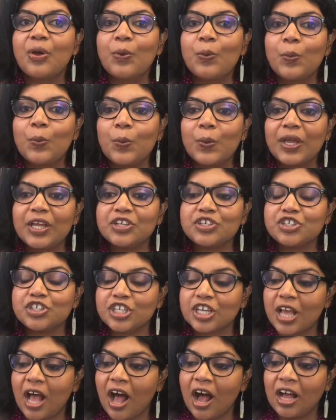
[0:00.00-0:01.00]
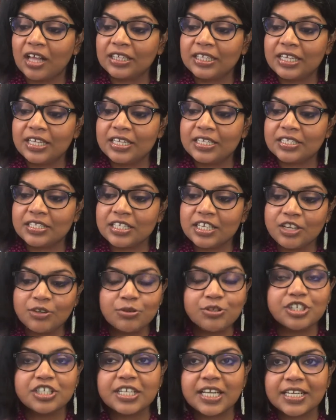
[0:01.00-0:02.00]
which are these
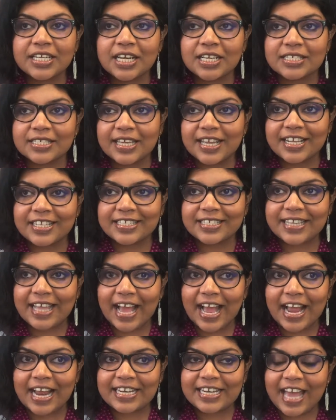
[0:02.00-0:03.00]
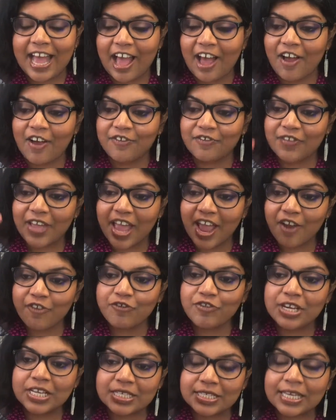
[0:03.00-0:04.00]
huge data sets that have
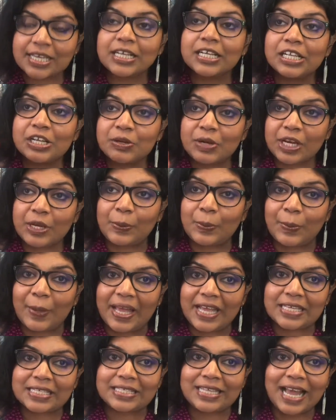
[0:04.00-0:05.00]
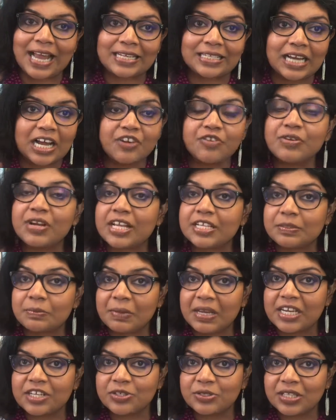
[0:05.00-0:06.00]
every single request that a country has
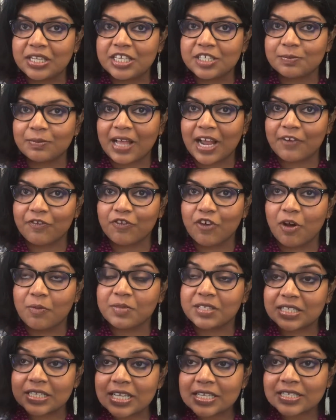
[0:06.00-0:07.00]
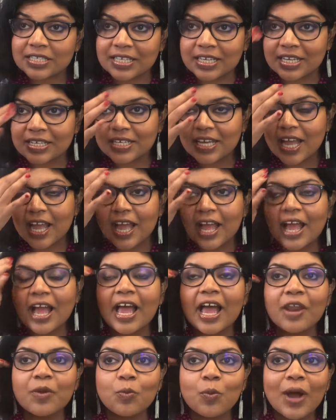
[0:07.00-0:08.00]
made to these platforms listed
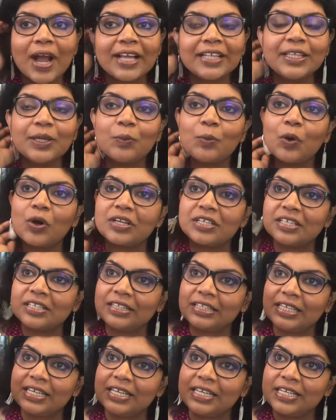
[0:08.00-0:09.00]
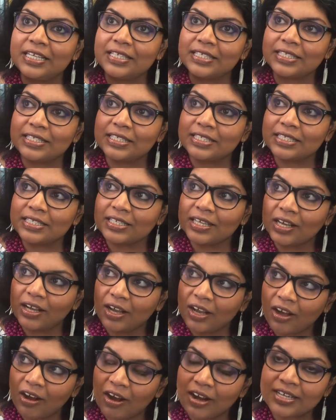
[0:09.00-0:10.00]
and why they wanted these
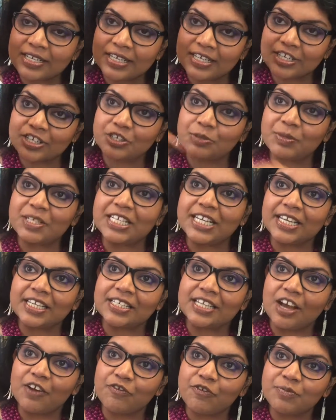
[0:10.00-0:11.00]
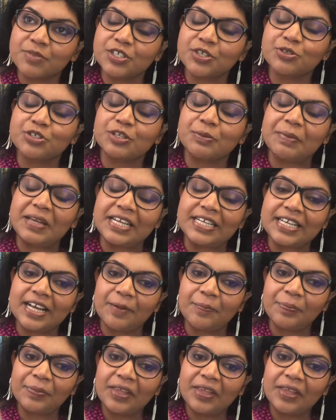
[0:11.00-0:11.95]
content to be taken down from social media.